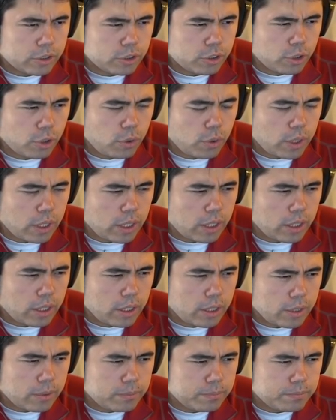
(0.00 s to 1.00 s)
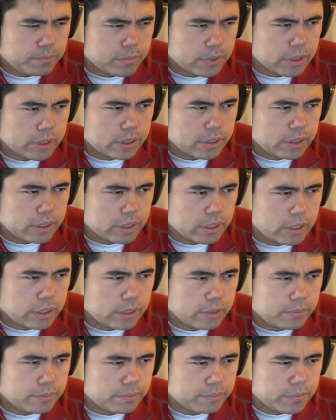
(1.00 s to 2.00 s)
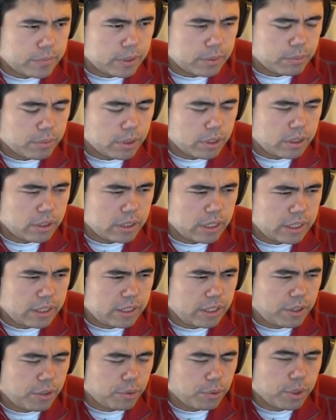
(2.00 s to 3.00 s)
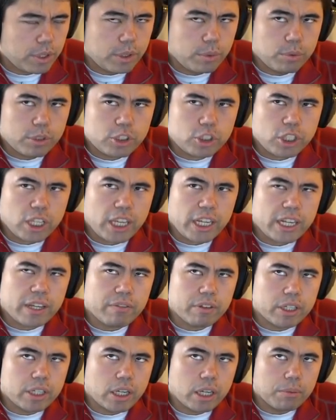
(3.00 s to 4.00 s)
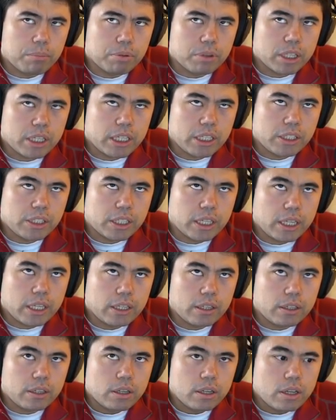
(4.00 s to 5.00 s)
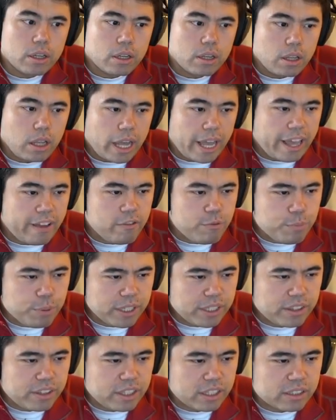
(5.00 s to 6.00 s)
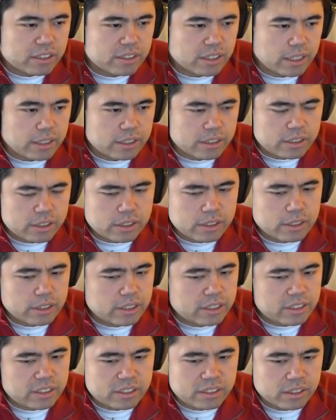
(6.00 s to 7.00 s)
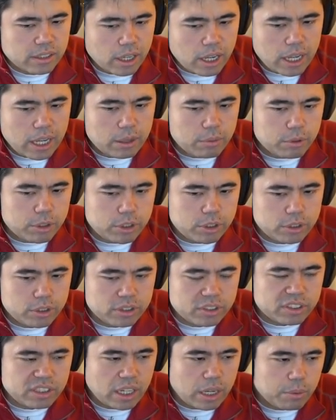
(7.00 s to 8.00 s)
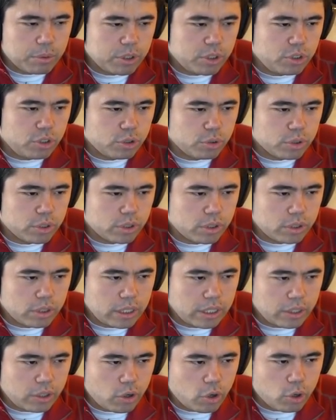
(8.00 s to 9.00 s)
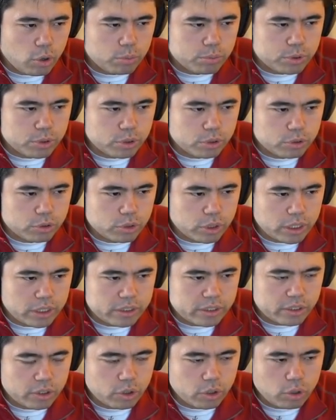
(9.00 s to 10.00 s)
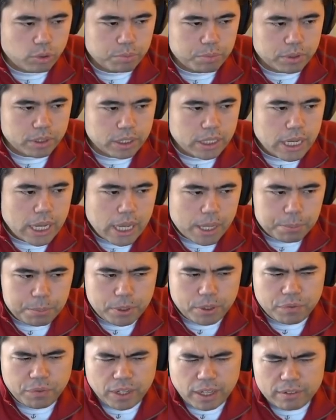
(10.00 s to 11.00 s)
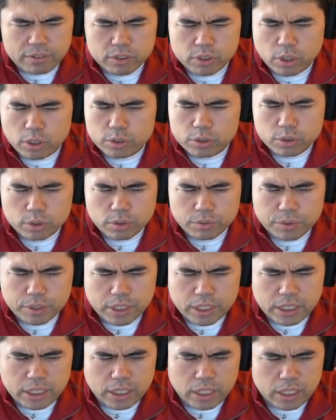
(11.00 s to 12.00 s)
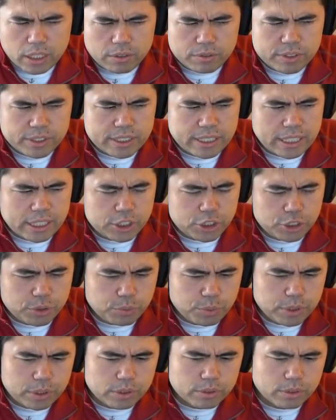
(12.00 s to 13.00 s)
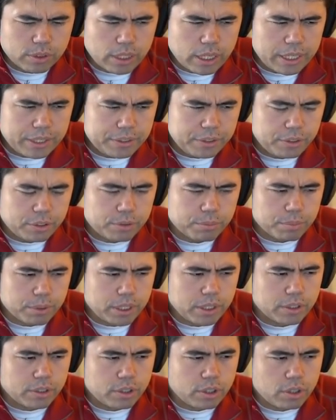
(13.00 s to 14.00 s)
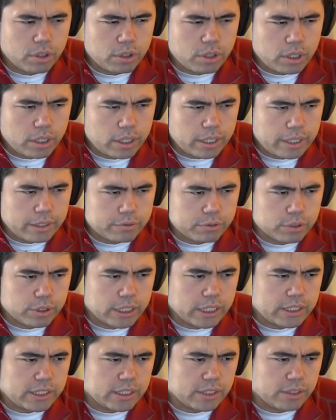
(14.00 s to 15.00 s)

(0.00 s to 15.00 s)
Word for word: so, um, let's see. Plays knight c3. Which line have I not played yet? I haven't played this line. This is this is not what you this is not what you do at, at home, so don't try this at home. But b5 is also a very kind of sketchy, weird line that you can play in the Caro-Kann after knight